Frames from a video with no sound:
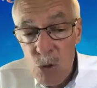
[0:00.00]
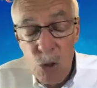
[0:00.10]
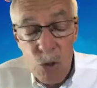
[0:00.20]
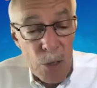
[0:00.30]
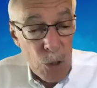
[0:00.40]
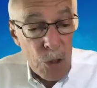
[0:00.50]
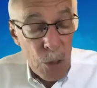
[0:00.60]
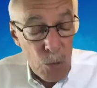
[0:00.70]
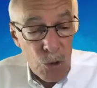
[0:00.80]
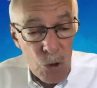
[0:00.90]
So I thought
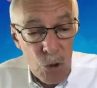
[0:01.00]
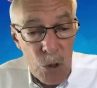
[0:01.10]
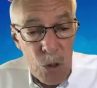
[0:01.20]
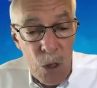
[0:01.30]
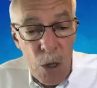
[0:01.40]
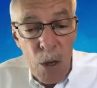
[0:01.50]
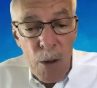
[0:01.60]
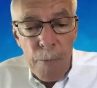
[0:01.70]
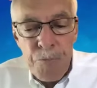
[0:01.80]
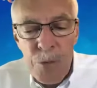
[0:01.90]
that was good.
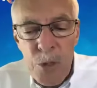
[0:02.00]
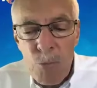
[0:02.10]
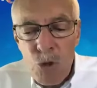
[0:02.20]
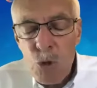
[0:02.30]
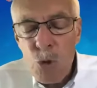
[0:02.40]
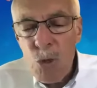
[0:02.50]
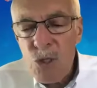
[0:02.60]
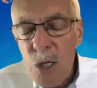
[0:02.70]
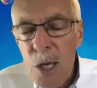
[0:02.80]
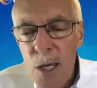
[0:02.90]
Number two, once
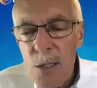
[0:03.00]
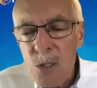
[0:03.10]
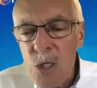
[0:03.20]
I had the